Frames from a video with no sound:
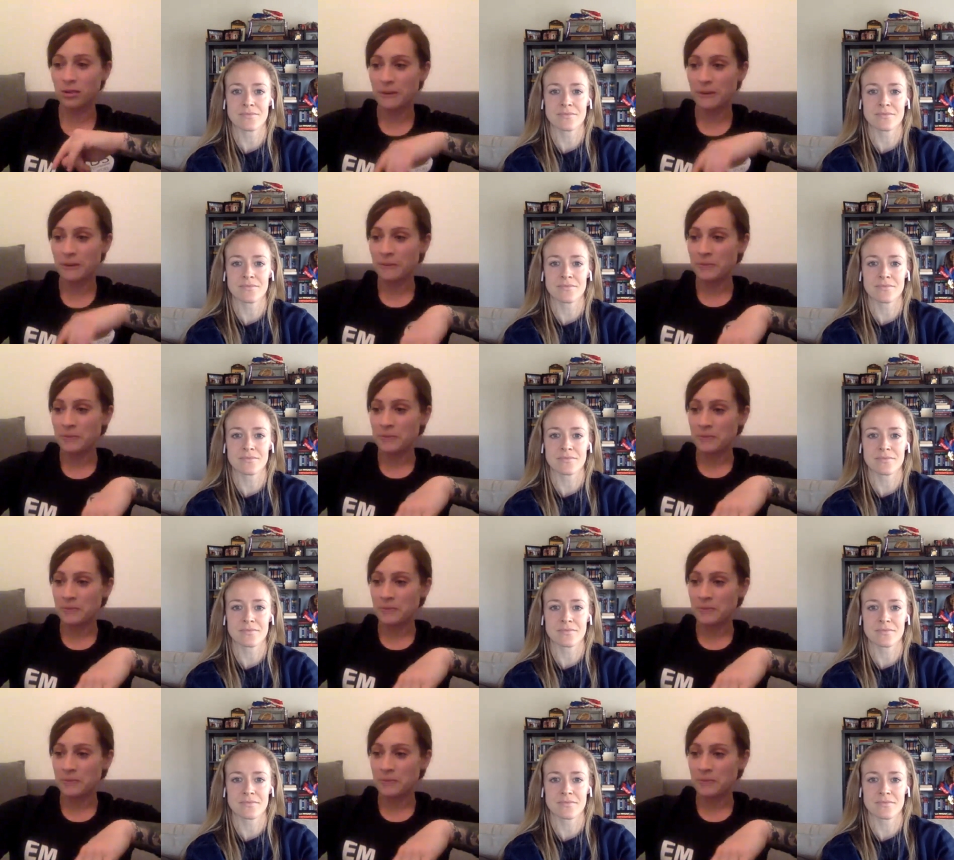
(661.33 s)
Speaker 1: for
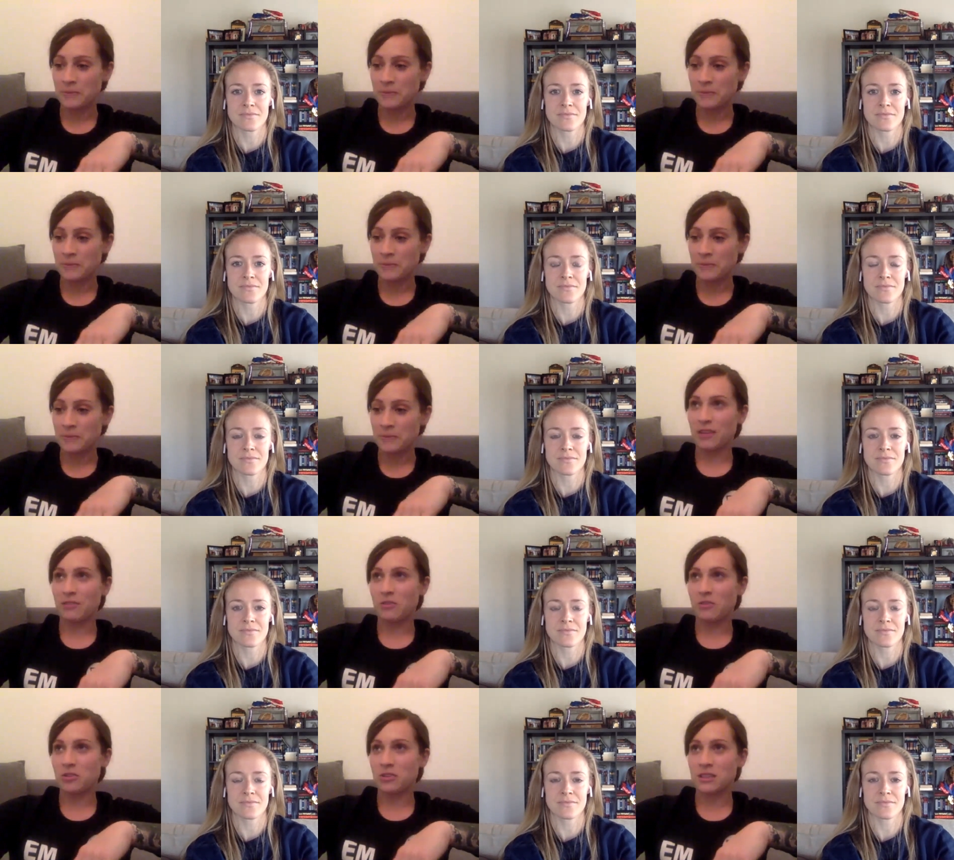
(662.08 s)
example.
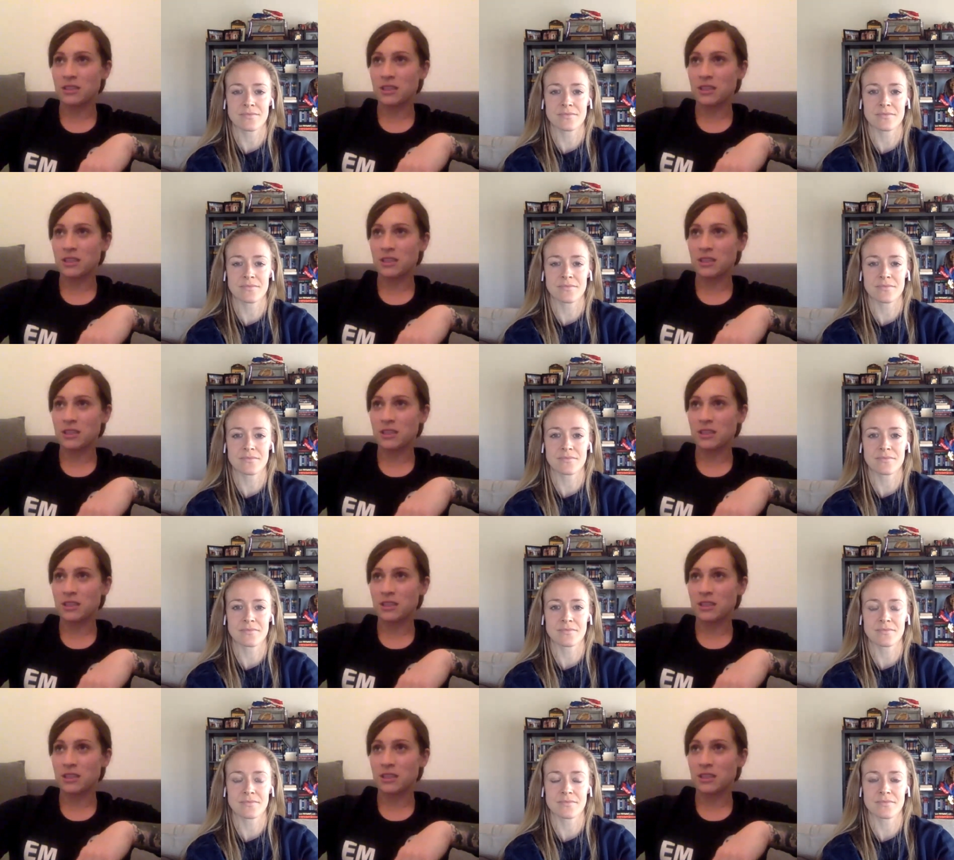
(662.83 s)
But I mean, if you
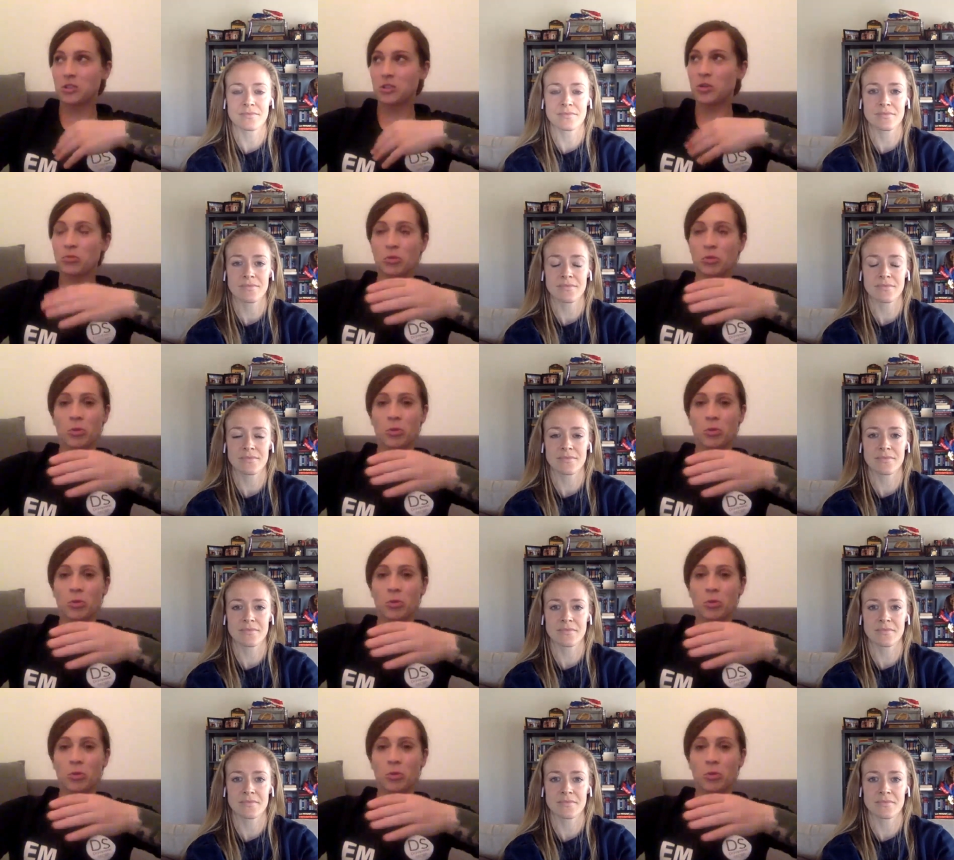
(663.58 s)
just think about it, it's
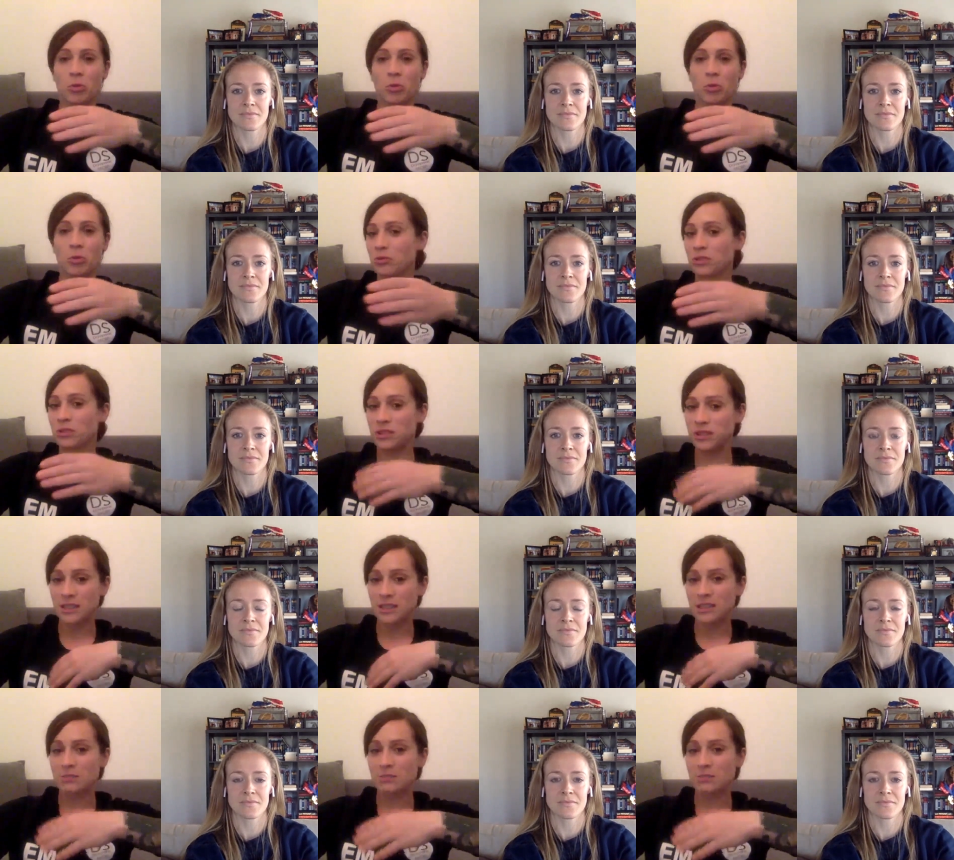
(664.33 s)
just so normal for us
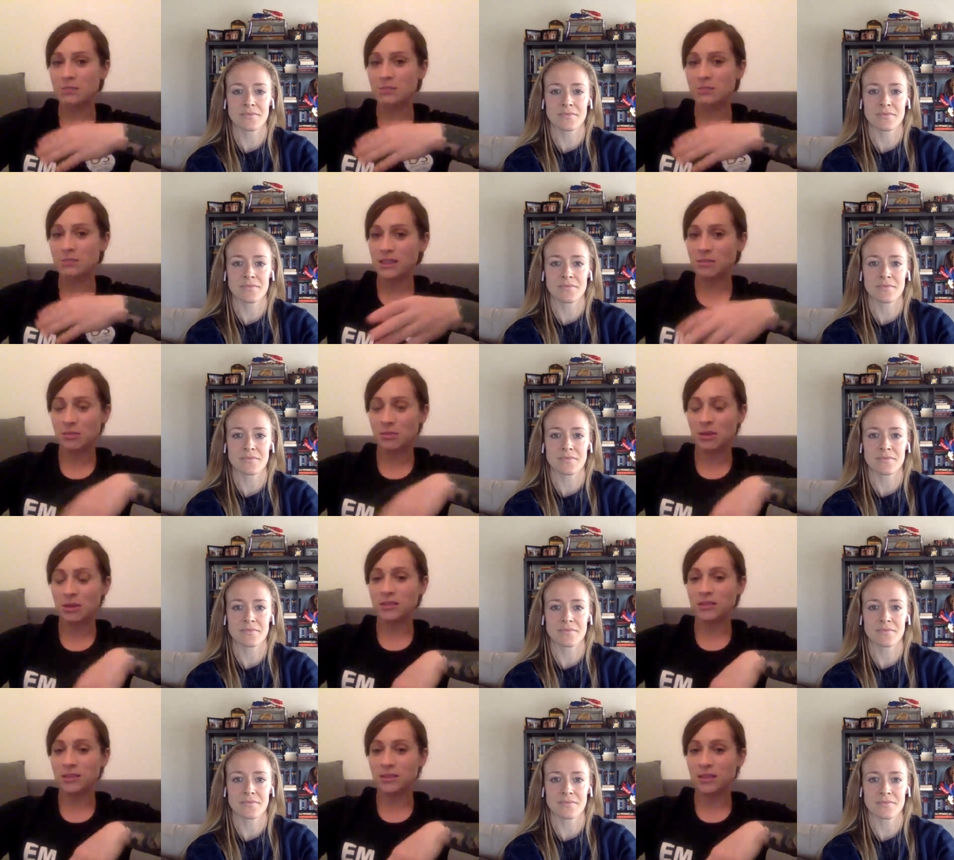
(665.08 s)
to go six
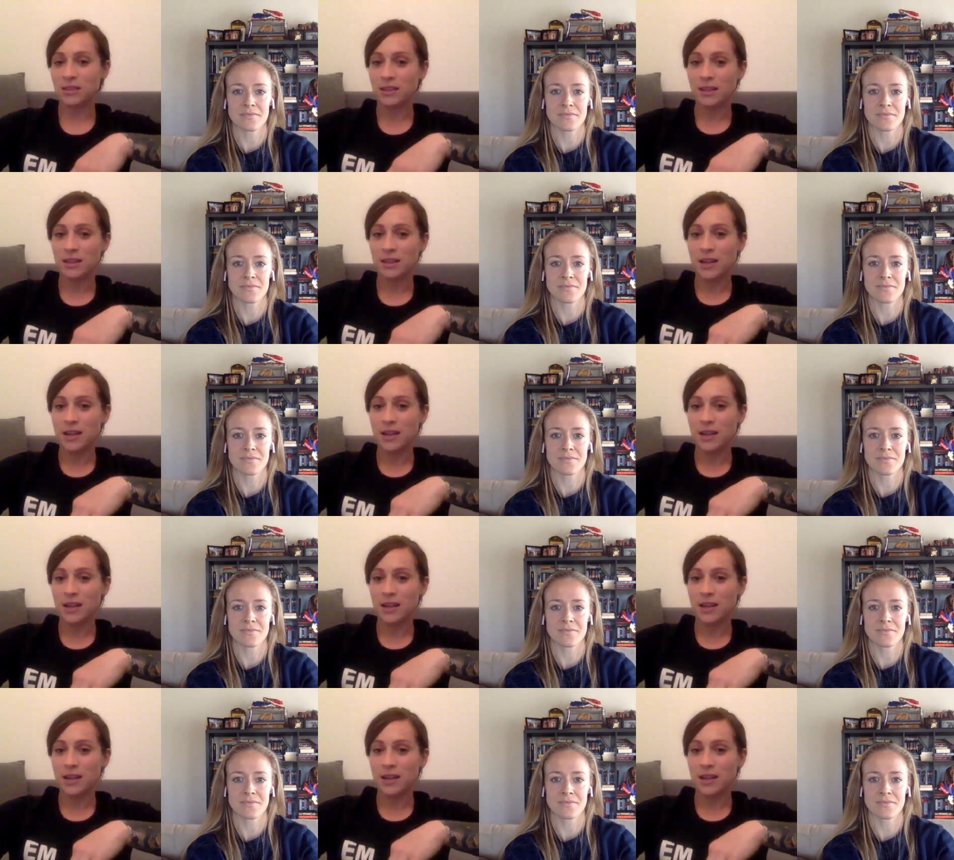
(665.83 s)
months, six
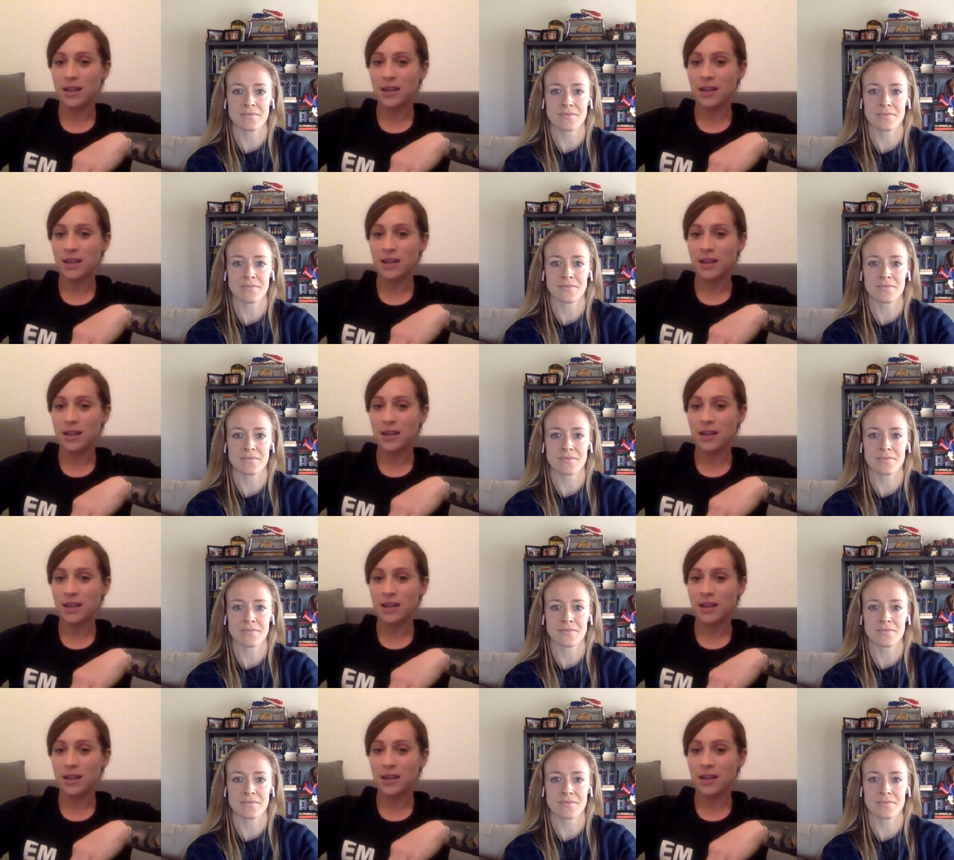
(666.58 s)
months,